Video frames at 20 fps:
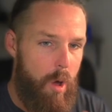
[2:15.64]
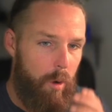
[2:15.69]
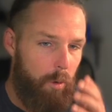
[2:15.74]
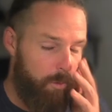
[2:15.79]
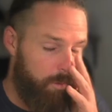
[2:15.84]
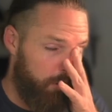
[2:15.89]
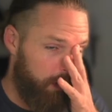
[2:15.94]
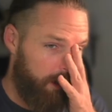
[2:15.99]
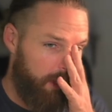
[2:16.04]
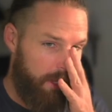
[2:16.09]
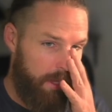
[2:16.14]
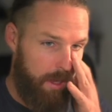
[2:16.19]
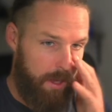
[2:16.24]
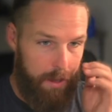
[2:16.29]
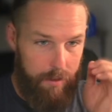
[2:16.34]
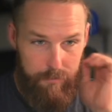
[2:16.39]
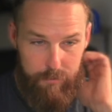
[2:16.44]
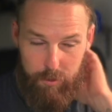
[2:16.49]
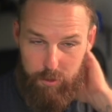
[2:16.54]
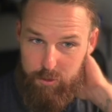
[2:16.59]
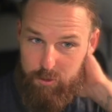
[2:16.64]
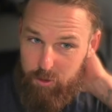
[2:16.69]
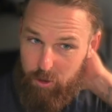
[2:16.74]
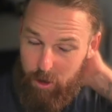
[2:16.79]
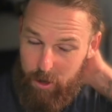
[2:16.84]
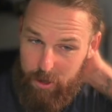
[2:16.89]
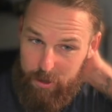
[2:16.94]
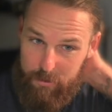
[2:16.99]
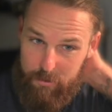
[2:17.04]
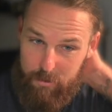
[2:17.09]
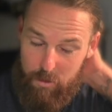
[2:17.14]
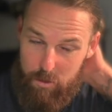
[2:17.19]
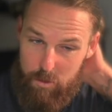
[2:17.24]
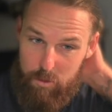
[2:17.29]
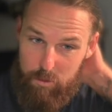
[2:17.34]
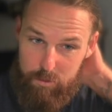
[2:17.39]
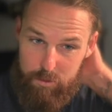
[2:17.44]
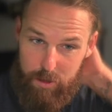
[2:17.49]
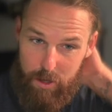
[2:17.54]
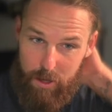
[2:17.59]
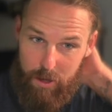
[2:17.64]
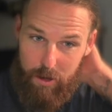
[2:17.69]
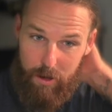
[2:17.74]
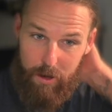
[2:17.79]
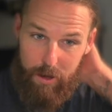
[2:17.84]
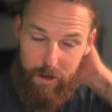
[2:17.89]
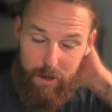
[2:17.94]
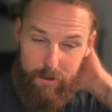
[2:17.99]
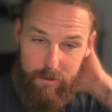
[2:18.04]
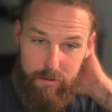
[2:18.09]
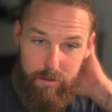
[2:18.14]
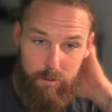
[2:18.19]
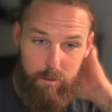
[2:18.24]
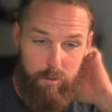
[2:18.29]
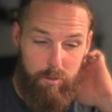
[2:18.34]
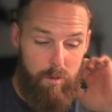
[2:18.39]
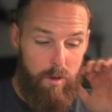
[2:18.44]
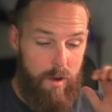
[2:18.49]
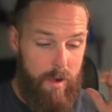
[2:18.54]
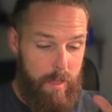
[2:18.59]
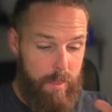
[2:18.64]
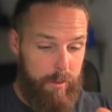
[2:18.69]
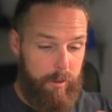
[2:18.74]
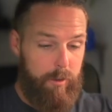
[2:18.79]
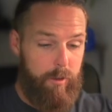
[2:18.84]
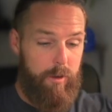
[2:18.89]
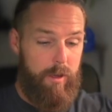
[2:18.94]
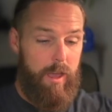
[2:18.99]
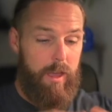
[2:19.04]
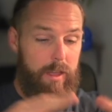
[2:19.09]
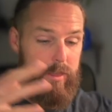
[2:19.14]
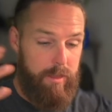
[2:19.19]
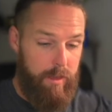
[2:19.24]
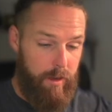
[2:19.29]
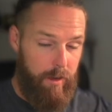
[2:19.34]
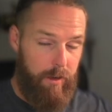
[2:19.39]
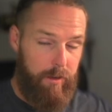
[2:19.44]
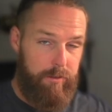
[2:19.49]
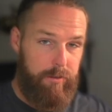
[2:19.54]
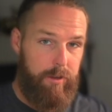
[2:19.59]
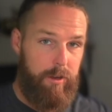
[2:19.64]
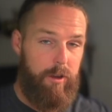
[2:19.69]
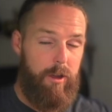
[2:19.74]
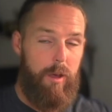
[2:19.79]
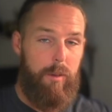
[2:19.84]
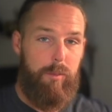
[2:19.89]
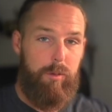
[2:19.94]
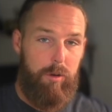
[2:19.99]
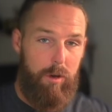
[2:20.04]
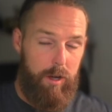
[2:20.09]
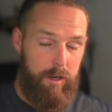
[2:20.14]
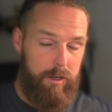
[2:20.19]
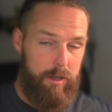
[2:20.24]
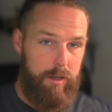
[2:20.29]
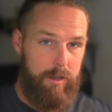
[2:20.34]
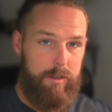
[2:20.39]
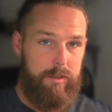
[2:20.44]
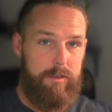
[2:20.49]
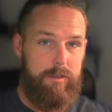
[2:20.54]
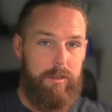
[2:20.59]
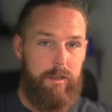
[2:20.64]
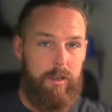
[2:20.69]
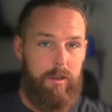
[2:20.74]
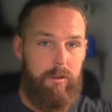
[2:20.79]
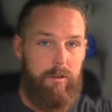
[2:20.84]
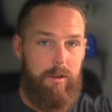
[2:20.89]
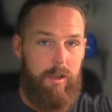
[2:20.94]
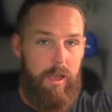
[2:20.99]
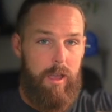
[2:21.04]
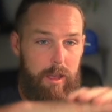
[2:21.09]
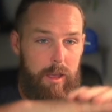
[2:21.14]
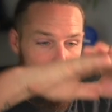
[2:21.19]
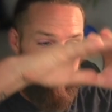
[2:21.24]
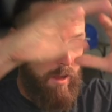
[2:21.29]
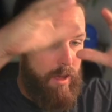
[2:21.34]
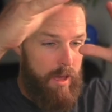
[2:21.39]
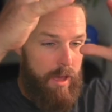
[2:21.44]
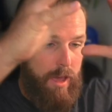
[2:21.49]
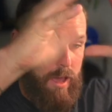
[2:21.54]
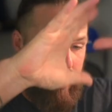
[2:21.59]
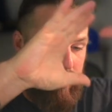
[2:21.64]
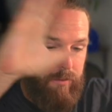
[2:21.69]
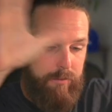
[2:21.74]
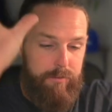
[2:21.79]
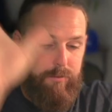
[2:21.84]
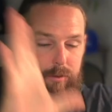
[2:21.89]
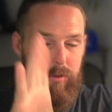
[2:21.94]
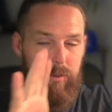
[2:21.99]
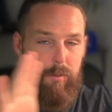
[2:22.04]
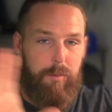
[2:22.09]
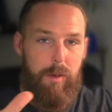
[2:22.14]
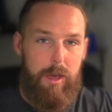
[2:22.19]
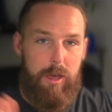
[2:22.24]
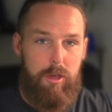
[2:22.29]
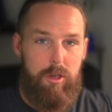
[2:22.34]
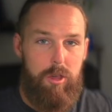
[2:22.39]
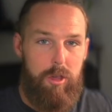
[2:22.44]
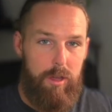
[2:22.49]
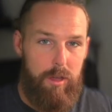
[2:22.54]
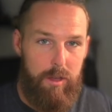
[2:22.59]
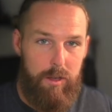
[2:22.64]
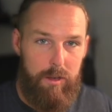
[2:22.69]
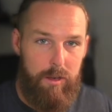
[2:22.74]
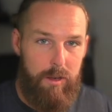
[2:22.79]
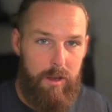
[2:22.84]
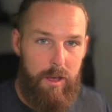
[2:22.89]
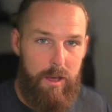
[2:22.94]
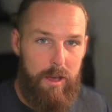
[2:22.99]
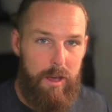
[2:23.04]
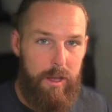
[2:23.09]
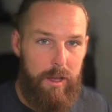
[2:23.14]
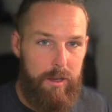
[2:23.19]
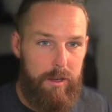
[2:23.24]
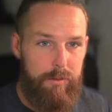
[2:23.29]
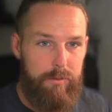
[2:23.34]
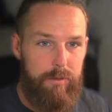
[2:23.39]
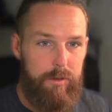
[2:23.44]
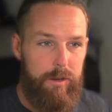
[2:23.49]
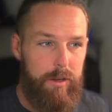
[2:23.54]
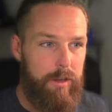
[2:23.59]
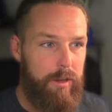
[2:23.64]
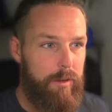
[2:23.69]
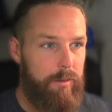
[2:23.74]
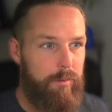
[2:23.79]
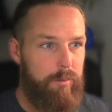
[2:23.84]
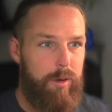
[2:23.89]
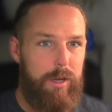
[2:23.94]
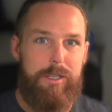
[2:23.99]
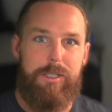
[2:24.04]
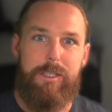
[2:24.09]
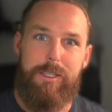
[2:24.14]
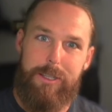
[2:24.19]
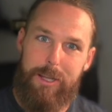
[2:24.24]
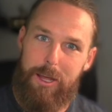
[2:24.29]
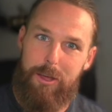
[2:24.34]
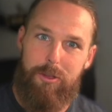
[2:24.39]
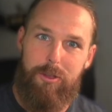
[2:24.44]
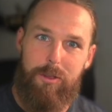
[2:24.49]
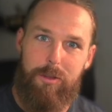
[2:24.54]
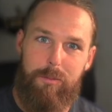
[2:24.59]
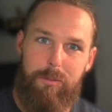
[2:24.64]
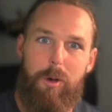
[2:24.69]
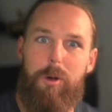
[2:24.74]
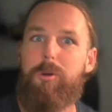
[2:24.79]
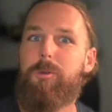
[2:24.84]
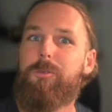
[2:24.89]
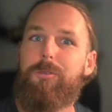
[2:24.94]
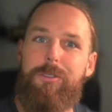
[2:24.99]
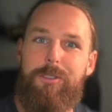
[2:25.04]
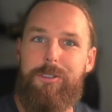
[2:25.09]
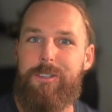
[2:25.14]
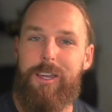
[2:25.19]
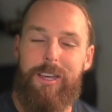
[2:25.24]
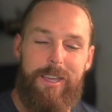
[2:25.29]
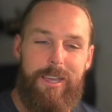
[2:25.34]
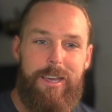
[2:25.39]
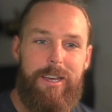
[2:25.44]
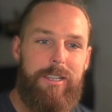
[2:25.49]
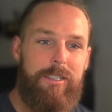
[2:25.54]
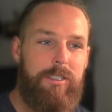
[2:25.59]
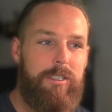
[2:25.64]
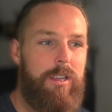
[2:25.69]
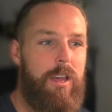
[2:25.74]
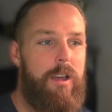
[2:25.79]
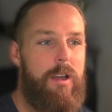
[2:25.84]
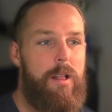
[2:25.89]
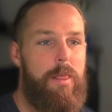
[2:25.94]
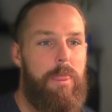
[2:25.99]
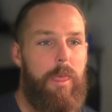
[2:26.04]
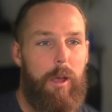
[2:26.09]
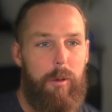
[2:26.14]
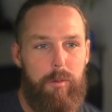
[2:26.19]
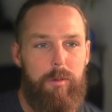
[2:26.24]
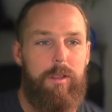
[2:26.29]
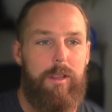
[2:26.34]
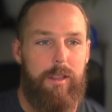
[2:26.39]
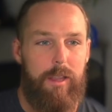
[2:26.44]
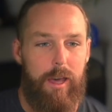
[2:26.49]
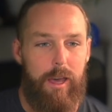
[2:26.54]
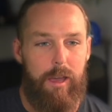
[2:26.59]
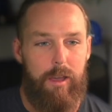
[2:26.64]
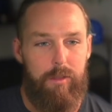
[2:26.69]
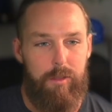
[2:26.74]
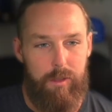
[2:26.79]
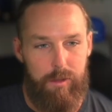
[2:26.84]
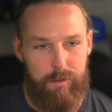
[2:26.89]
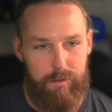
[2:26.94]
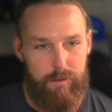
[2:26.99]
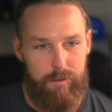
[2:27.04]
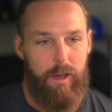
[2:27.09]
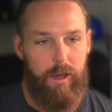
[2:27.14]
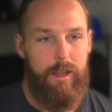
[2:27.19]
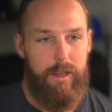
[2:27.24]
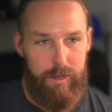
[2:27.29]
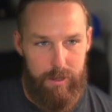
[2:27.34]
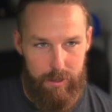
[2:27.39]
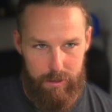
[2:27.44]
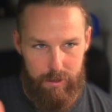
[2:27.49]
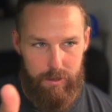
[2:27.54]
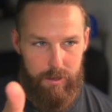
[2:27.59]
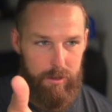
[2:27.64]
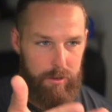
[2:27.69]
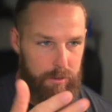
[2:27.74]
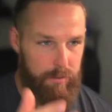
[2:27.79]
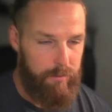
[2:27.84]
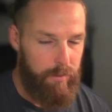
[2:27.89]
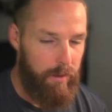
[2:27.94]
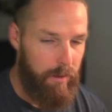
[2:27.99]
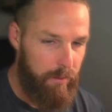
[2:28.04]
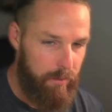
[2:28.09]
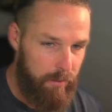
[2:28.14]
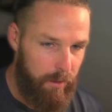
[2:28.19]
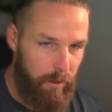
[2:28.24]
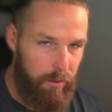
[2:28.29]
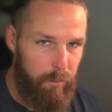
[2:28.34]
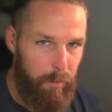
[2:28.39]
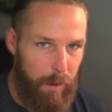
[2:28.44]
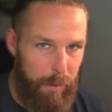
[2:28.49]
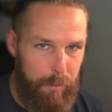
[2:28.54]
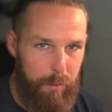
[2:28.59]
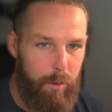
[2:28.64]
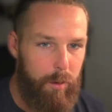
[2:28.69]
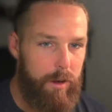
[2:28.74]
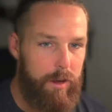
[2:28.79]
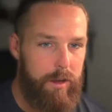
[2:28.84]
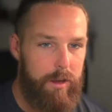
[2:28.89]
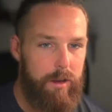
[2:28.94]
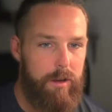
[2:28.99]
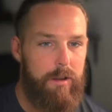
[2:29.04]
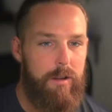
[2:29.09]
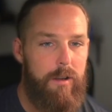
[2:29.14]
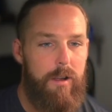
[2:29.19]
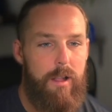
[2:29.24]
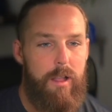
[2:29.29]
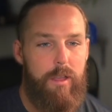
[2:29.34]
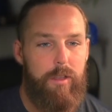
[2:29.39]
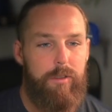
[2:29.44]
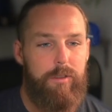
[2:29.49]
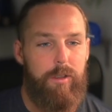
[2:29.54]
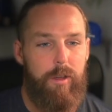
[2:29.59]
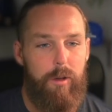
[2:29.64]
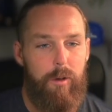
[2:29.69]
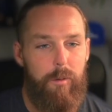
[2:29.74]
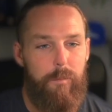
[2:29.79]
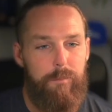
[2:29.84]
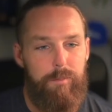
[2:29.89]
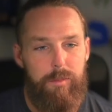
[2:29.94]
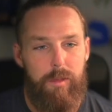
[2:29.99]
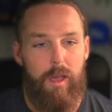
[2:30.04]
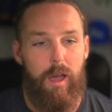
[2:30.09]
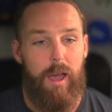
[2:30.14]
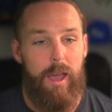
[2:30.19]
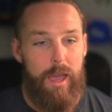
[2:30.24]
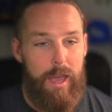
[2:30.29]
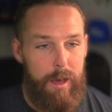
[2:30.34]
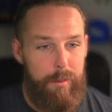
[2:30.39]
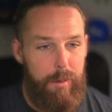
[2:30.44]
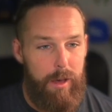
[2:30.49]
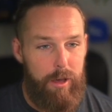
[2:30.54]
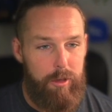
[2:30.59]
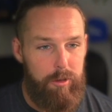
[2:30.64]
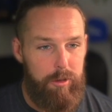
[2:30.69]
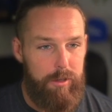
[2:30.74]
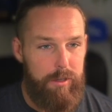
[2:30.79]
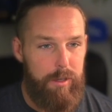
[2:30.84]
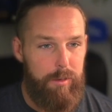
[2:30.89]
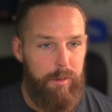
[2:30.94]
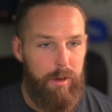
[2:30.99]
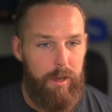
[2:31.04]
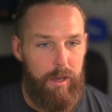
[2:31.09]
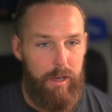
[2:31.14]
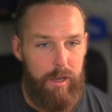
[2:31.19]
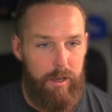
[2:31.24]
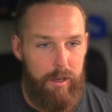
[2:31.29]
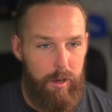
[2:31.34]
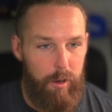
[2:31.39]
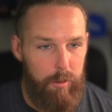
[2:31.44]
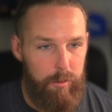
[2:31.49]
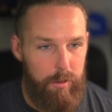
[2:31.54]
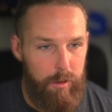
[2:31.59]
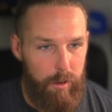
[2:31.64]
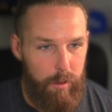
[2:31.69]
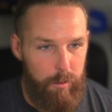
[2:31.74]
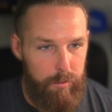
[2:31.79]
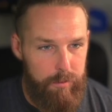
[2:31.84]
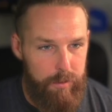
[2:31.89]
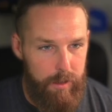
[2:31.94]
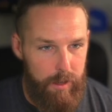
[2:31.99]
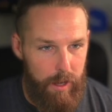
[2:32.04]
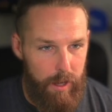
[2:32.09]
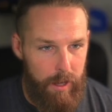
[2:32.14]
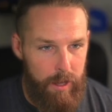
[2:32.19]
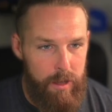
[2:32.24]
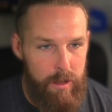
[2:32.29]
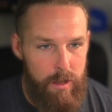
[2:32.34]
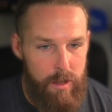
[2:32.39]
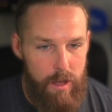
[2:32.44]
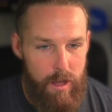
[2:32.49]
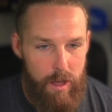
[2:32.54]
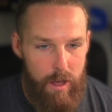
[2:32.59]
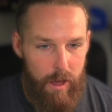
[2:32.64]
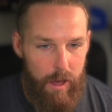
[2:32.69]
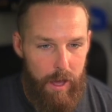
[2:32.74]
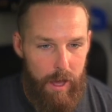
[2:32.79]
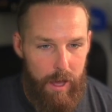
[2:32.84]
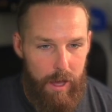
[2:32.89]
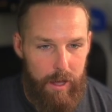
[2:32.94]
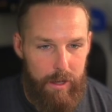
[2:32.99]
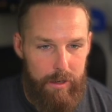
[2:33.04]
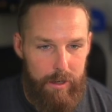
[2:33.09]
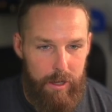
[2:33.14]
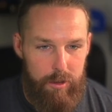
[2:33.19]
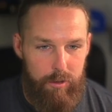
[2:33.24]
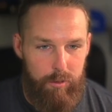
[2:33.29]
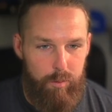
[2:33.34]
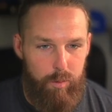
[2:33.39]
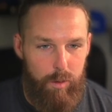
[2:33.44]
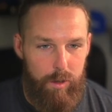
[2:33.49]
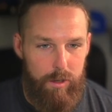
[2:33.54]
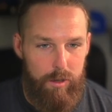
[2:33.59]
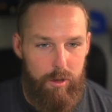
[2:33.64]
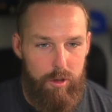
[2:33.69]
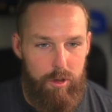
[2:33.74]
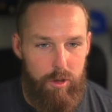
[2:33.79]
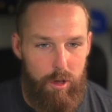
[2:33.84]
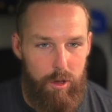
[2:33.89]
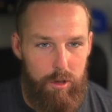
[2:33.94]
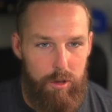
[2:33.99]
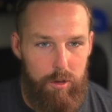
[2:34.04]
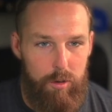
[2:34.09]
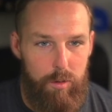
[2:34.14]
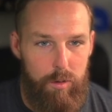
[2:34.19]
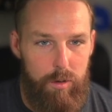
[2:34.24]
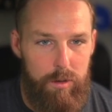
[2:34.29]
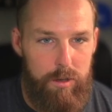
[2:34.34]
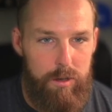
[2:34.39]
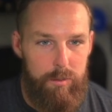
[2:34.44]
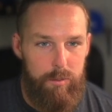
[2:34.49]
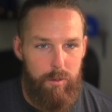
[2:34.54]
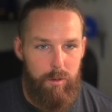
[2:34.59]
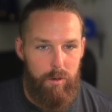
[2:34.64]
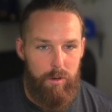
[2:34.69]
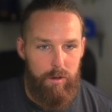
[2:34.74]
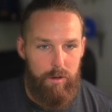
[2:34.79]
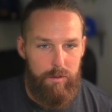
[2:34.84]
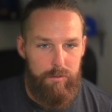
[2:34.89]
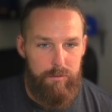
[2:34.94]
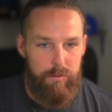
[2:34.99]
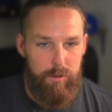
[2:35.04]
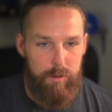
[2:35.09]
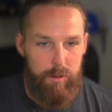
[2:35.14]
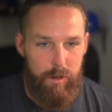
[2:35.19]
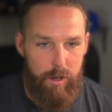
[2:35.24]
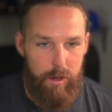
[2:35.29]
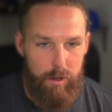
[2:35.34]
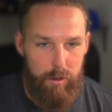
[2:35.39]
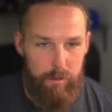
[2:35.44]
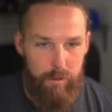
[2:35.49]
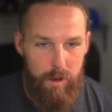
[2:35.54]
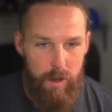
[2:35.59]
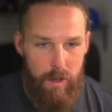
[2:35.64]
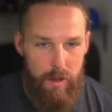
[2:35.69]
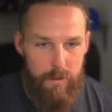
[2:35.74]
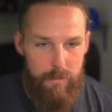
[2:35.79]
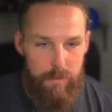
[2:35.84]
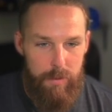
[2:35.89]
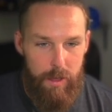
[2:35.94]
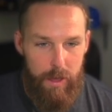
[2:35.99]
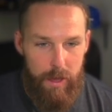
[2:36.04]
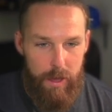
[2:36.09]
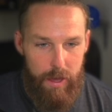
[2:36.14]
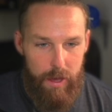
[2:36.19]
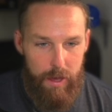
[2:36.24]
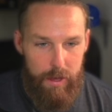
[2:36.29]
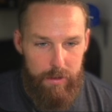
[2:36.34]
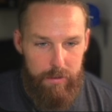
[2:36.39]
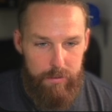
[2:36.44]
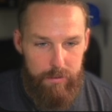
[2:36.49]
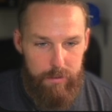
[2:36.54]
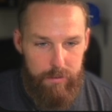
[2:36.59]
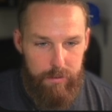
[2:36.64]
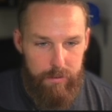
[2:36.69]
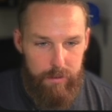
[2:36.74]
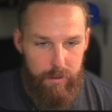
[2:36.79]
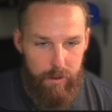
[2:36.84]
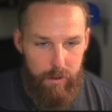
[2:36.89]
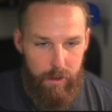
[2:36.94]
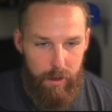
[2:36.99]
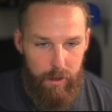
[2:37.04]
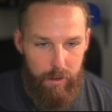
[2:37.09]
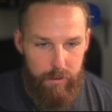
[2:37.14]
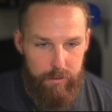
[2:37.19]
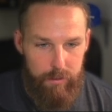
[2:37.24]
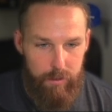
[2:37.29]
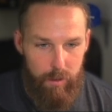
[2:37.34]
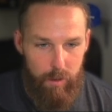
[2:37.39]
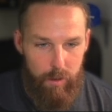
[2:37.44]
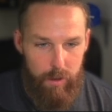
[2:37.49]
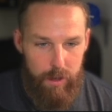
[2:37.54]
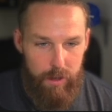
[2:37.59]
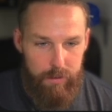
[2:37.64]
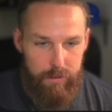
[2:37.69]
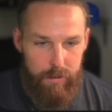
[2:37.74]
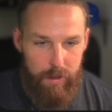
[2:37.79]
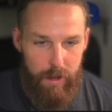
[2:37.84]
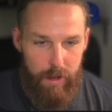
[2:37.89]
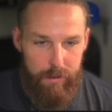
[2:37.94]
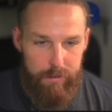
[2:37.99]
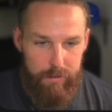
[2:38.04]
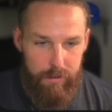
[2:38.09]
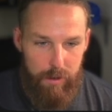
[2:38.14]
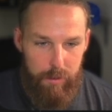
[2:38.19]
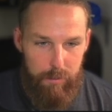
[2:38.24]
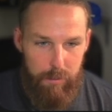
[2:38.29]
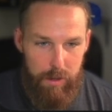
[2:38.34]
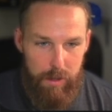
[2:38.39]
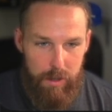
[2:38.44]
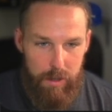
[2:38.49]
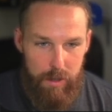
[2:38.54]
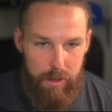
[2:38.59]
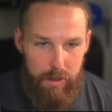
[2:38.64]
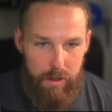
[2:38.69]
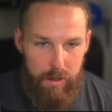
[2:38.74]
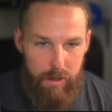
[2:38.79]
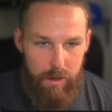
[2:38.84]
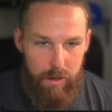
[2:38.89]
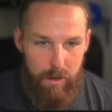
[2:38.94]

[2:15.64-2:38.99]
really, if you're trying to use AI to create things, to create products, to create information in different presentation modes, I guess. I really like this IDE interface. That's my point here. So I am actually debugging code though today, and I just wanted to show you a little more of Roo Code. And okay, so it's asking me,